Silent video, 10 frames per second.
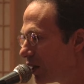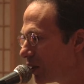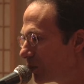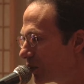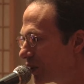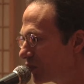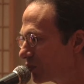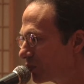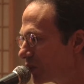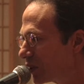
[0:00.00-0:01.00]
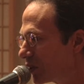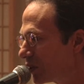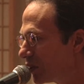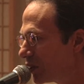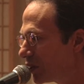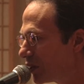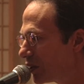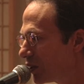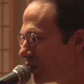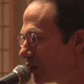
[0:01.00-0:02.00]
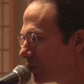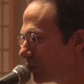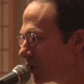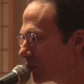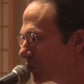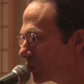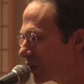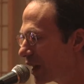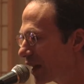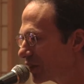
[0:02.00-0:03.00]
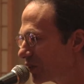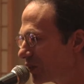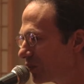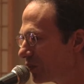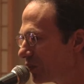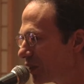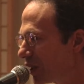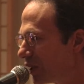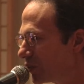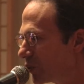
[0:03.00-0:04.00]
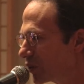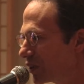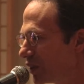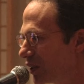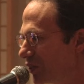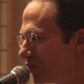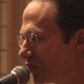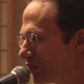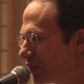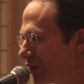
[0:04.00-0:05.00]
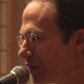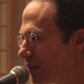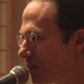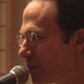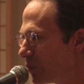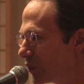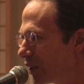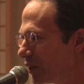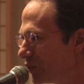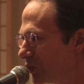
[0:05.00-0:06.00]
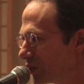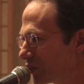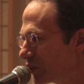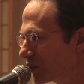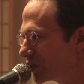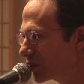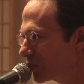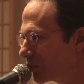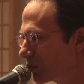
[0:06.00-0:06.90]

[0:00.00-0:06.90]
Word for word: a place where people were active and organized and doing something.